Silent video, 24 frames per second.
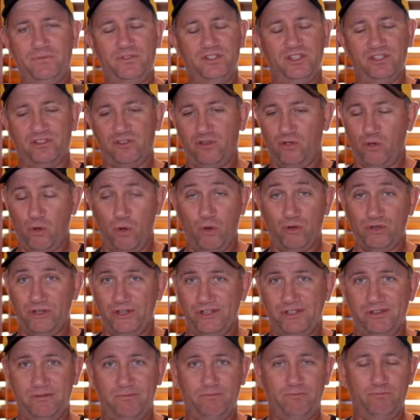Just
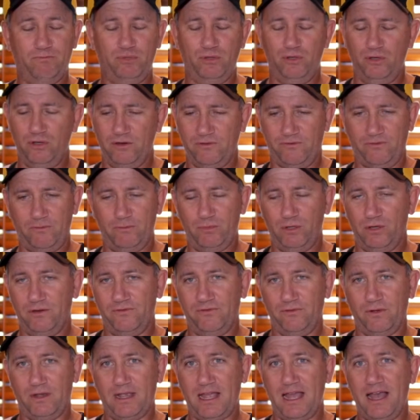gorgeous,
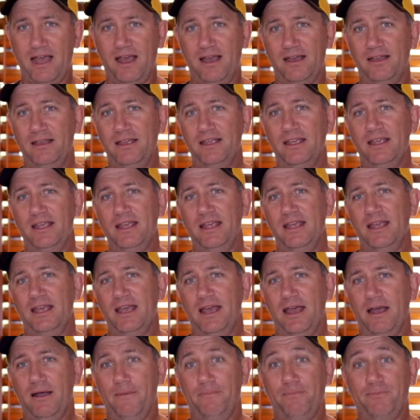beautiful car.
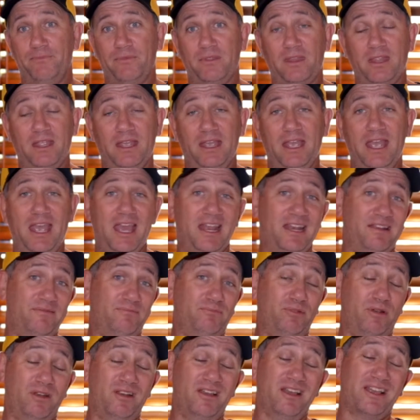
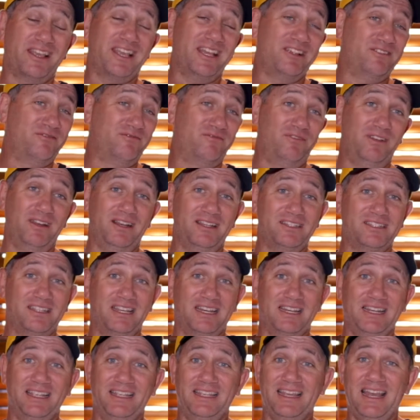And probably, I get
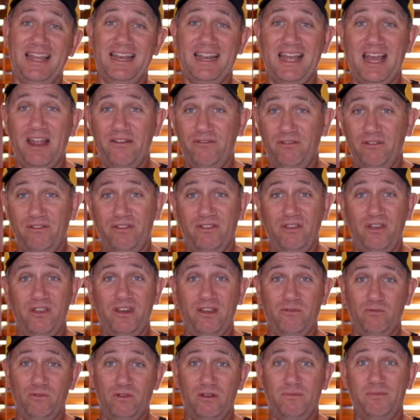realistically at
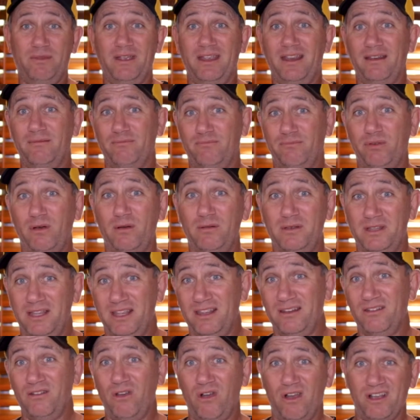130 would have been
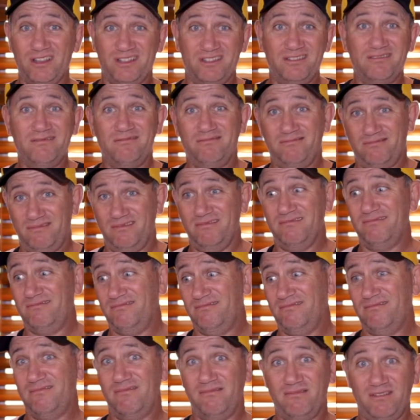probably a nice
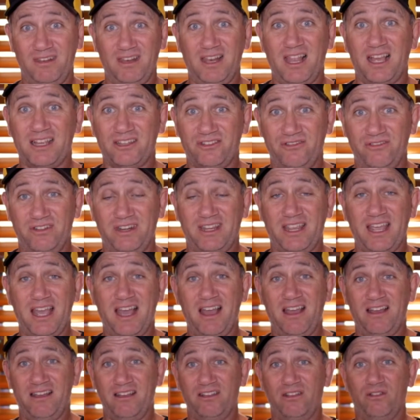luxury
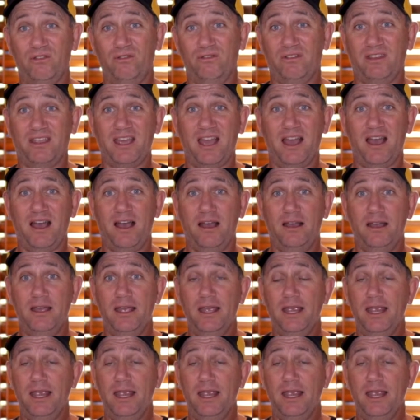car, good car.